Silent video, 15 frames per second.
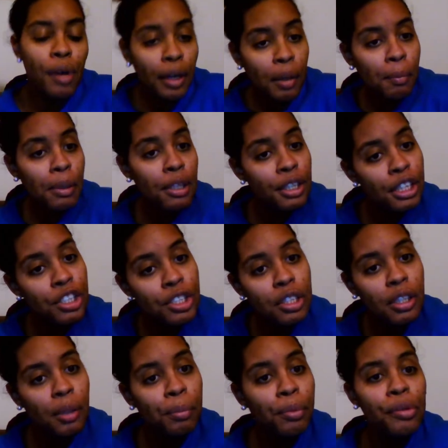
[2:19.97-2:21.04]

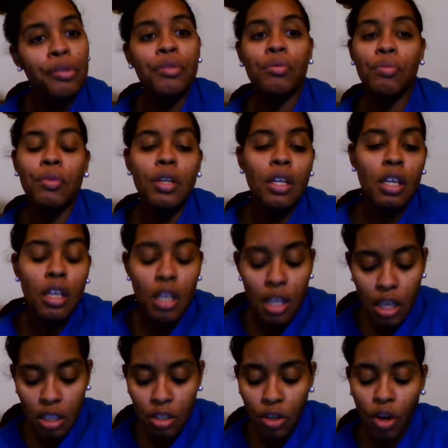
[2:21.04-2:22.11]
Recommendation number
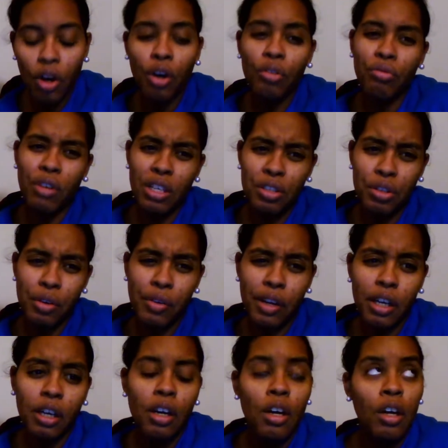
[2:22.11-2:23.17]
three is called Rust
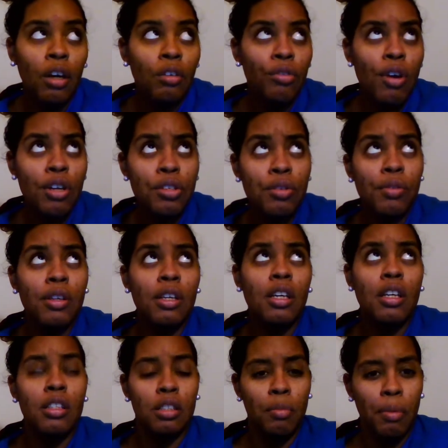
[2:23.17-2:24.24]
Creek. Rust
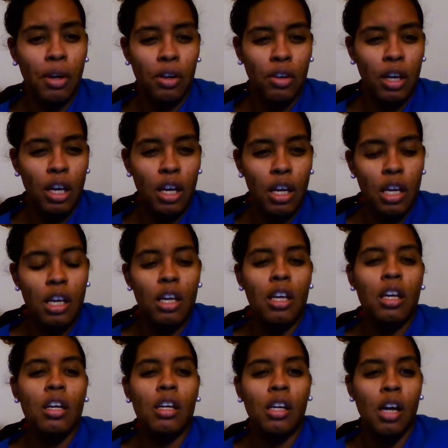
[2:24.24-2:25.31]
Creek is about
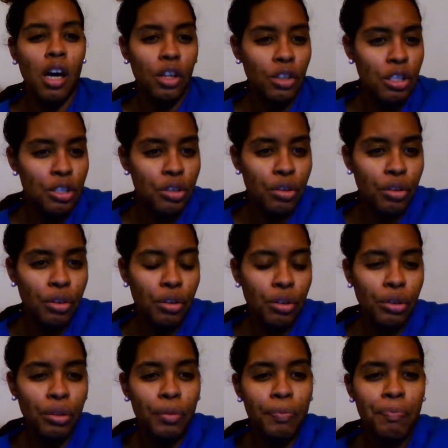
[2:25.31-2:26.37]
a college
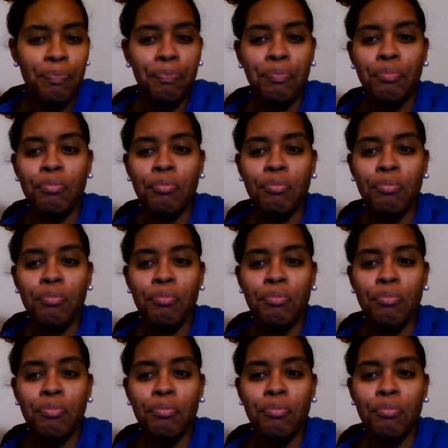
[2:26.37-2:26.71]
girl